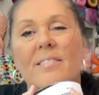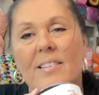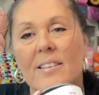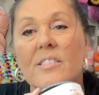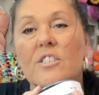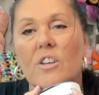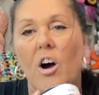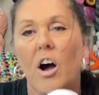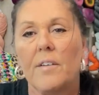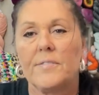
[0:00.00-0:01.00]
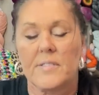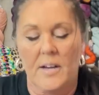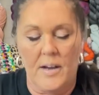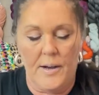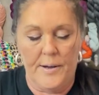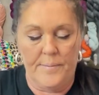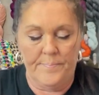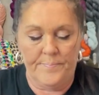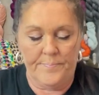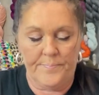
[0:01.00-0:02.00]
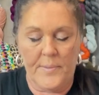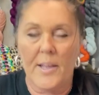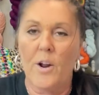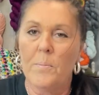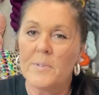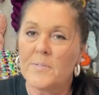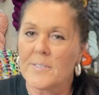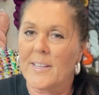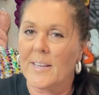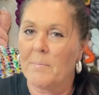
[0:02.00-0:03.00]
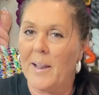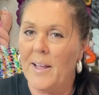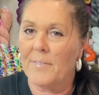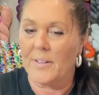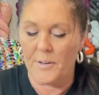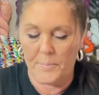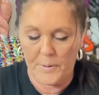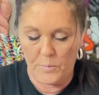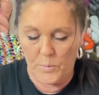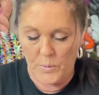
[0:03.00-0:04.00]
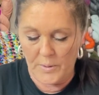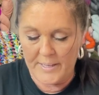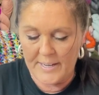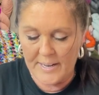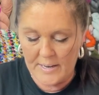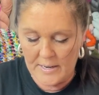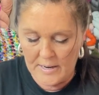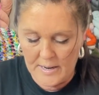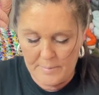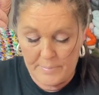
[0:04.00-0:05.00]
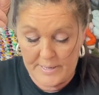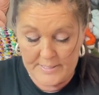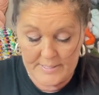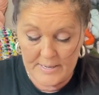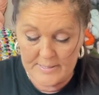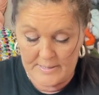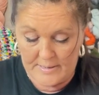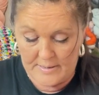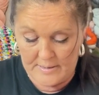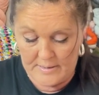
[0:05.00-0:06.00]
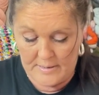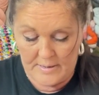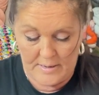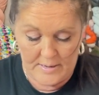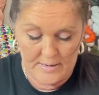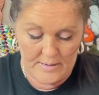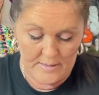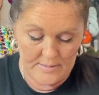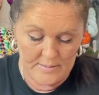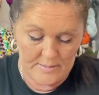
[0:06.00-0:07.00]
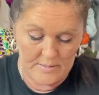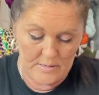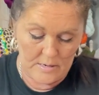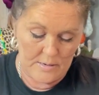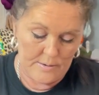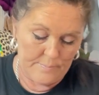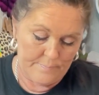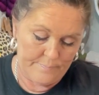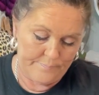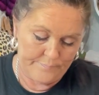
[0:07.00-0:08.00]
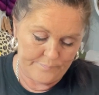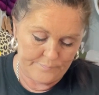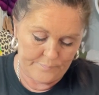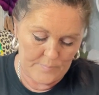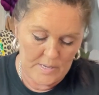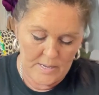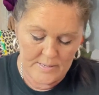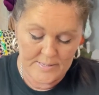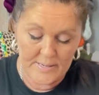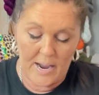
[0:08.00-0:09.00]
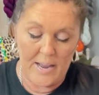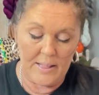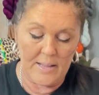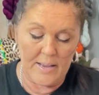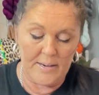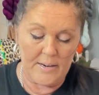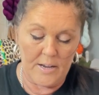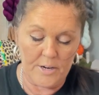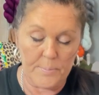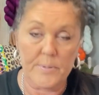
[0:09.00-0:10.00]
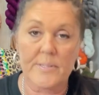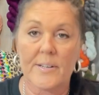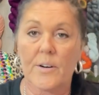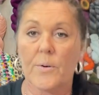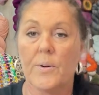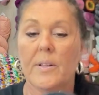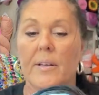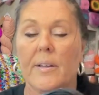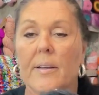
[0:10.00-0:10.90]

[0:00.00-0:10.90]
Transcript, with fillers: it's soft. Um, it almost feels like it might have a little bit of wool in it, but it doesn't. It is um, Skyline 100% acrylic.